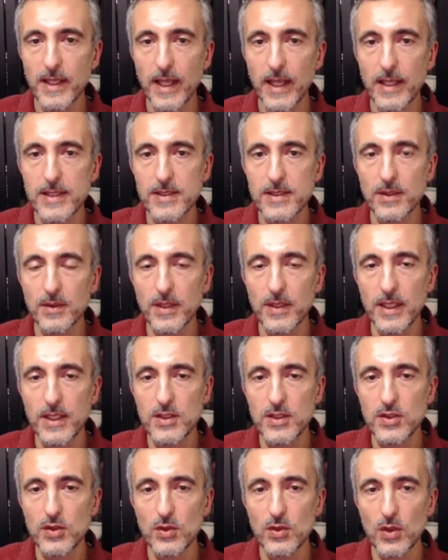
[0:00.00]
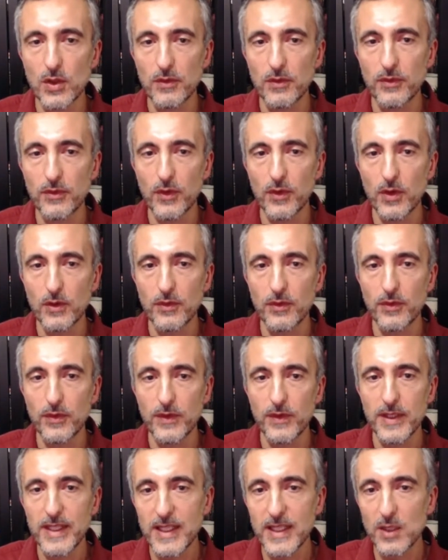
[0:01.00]
and so the issue of
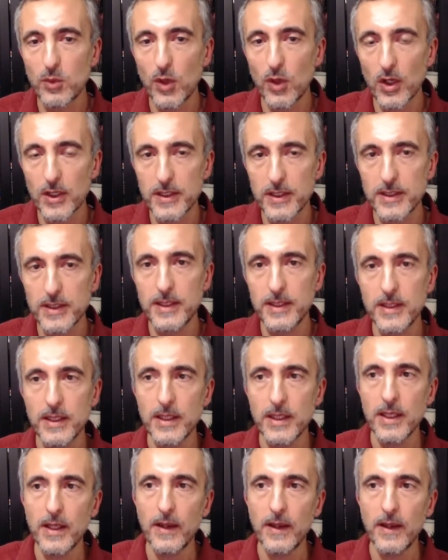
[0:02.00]
equality.